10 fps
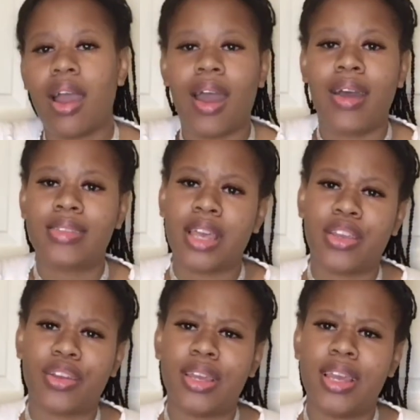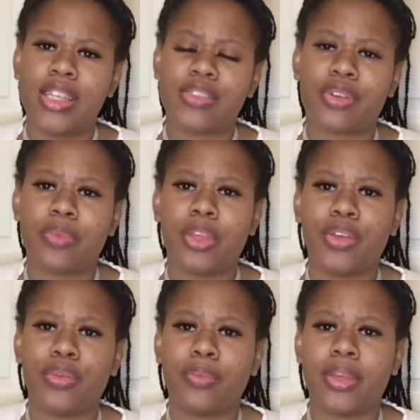I'll take your kids from
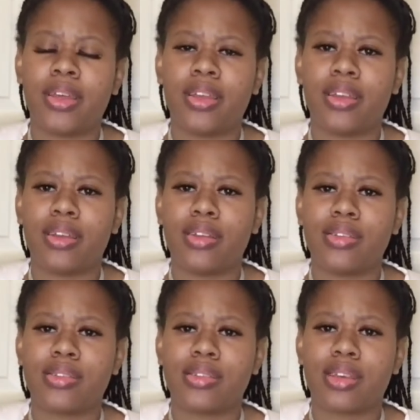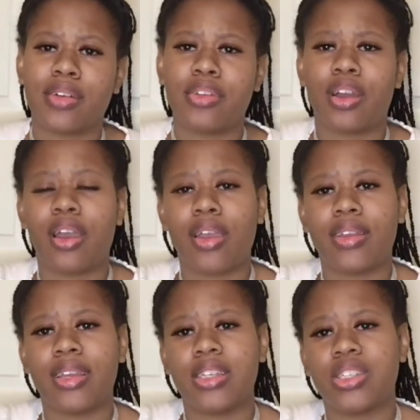you because of your heart
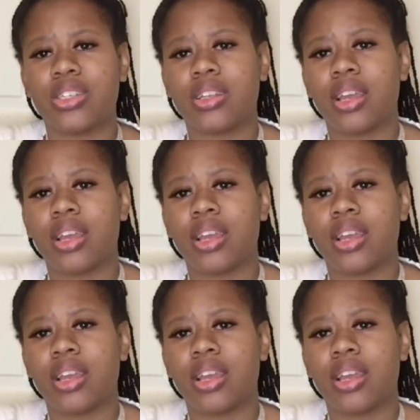condition.